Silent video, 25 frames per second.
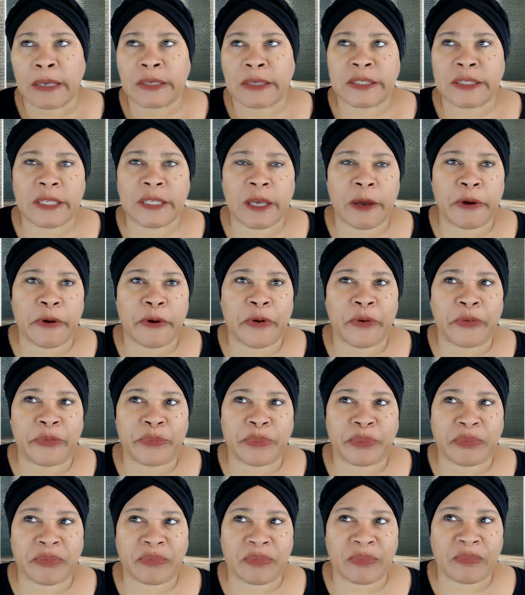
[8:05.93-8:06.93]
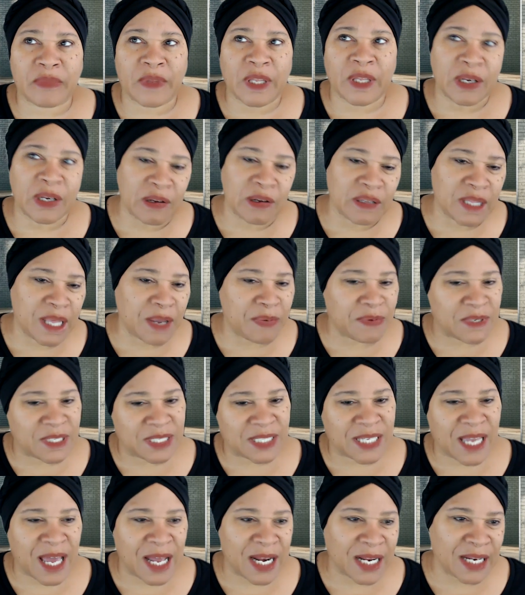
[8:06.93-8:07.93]
So, you know, they were
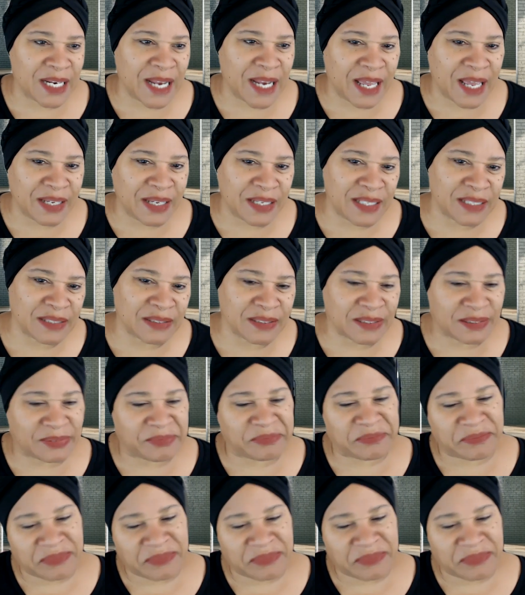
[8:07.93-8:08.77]
just kind of like, you know,